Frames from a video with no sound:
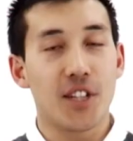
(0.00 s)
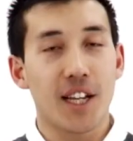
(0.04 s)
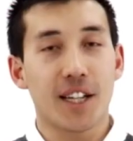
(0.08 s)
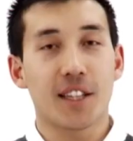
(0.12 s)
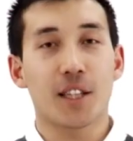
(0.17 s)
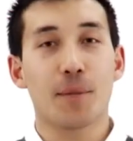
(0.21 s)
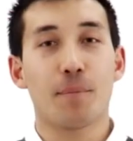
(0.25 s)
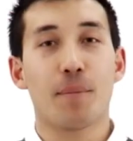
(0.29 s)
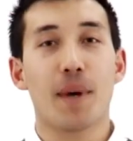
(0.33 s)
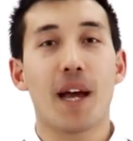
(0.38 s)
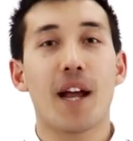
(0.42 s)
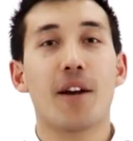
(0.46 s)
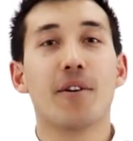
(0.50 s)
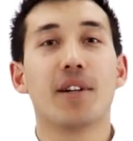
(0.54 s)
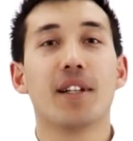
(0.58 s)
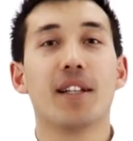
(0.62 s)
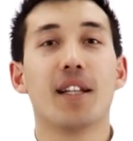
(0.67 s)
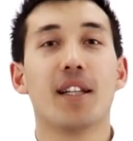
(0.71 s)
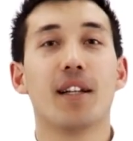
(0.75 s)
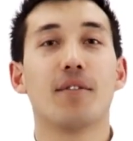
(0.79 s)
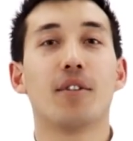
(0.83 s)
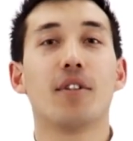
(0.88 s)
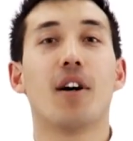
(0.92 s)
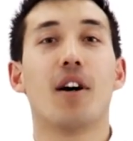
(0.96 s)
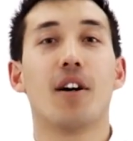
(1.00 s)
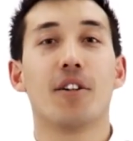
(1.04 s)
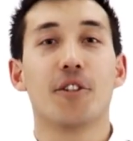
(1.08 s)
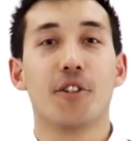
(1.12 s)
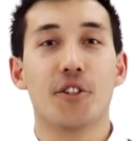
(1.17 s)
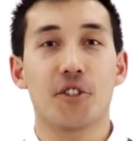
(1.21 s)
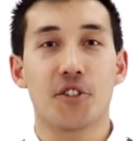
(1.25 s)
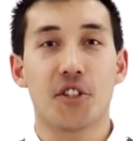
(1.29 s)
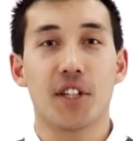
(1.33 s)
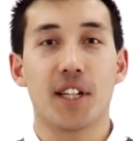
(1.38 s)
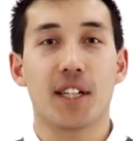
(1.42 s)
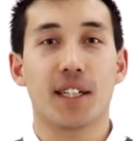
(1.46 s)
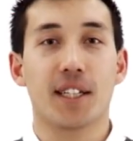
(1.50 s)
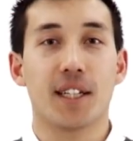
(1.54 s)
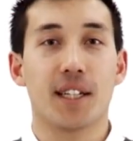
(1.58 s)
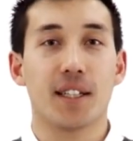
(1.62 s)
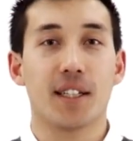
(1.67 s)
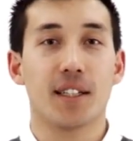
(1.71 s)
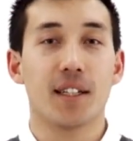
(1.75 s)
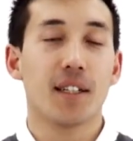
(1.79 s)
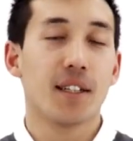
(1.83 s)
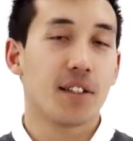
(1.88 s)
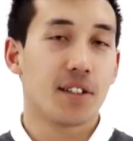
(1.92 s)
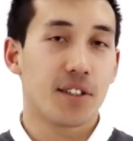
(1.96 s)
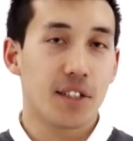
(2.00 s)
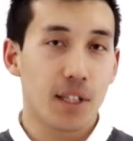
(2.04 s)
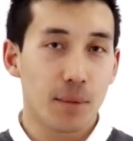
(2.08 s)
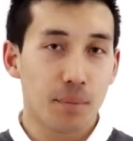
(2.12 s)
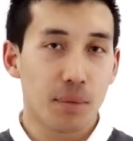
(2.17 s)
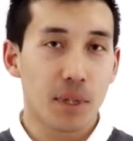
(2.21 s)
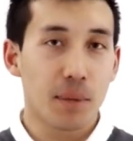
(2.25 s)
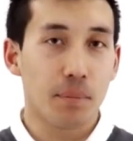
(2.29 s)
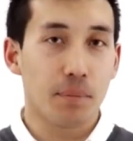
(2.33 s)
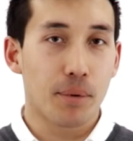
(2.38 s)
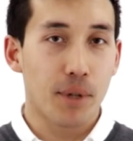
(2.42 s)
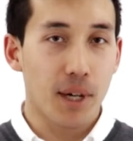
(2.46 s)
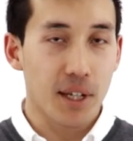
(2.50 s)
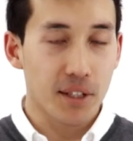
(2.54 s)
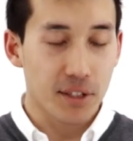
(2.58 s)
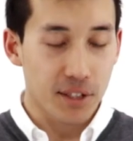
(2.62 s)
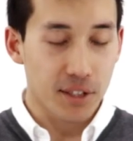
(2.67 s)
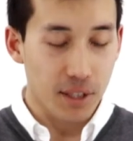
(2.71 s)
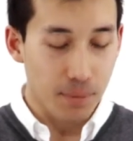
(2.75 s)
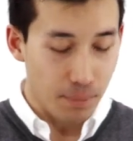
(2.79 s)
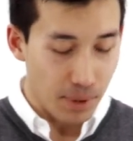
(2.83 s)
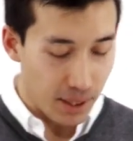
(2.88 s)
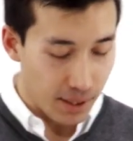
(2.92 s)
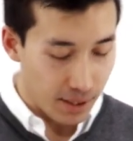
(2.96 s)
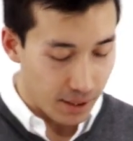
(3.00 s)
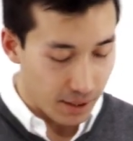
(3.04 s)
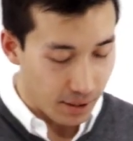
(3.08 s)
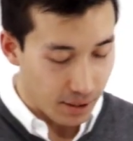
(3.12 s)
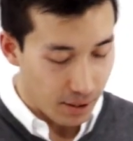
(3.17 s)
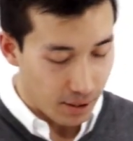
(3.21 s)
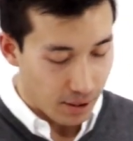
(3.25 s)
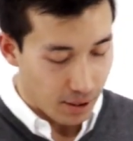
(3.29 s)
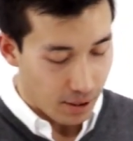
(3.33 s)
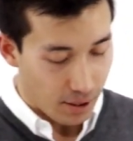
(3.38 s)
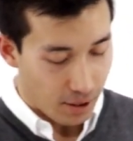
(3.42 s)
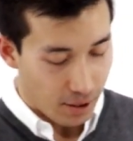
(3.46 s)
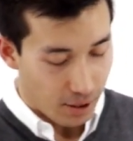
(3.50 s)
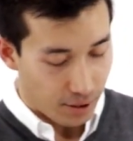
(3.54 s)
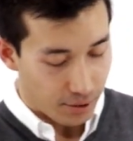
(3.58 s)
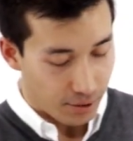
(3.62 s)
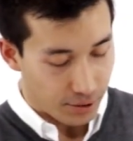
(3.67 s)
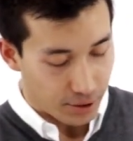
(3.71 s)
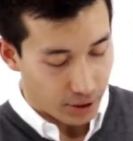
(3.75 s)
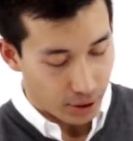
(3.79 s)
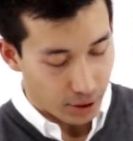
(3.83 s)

Check the battery level on your J kit. Simply press the button on the